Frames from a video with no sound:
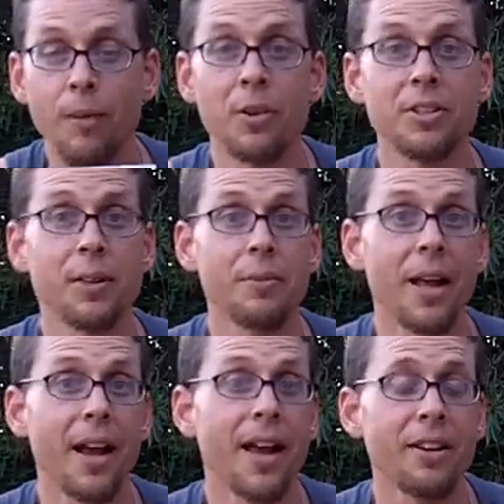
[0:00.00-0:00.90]
I want to say,
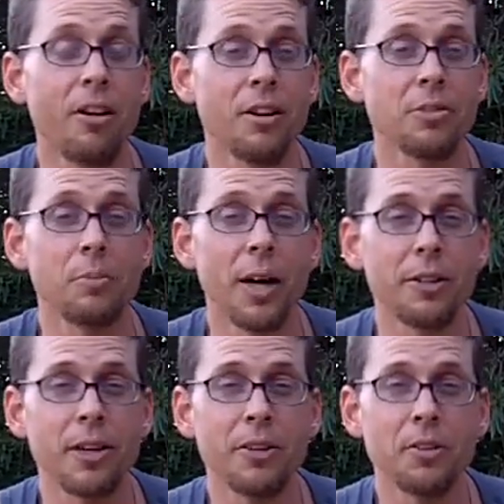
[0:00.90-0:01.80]
man, I had an awesome
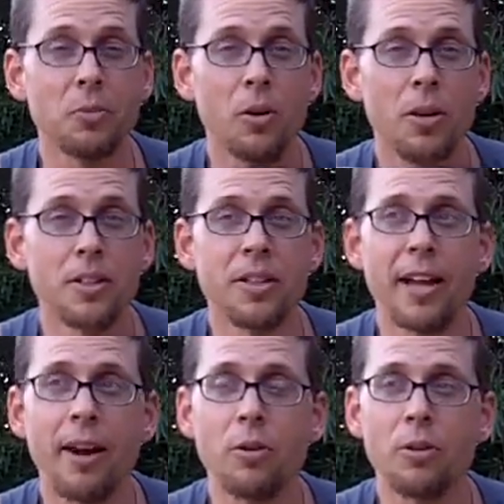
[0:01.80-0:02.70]
bike ride this morning. I did
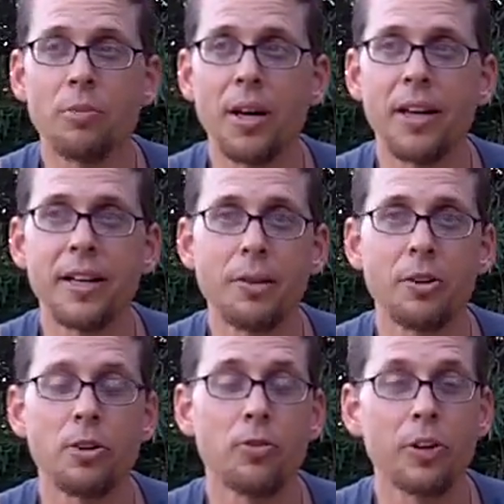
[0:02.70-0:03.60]
an hour on the bike, and
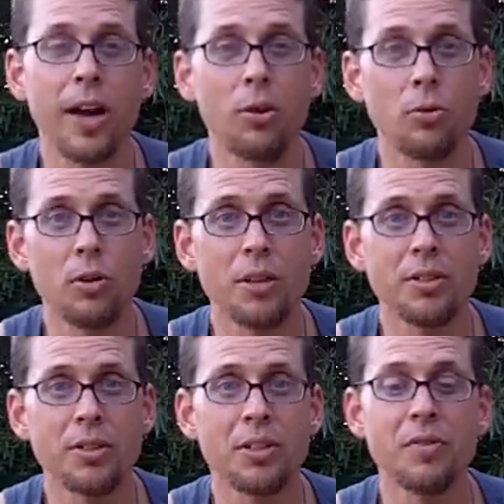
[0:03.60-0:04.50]
I'm going to go for an hour
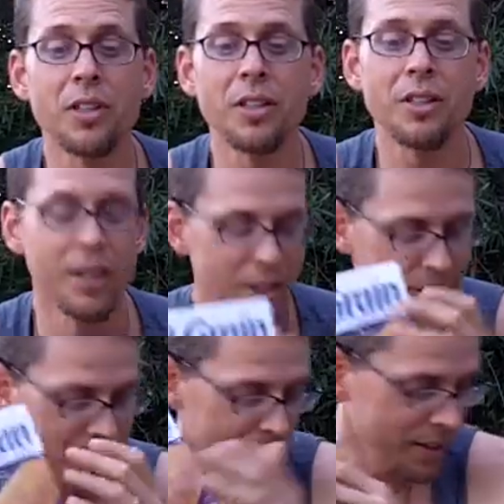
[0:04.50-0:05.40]
run this evening,
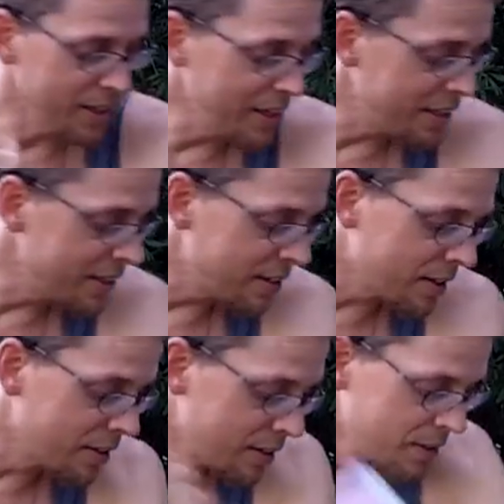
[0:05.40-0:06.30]
eating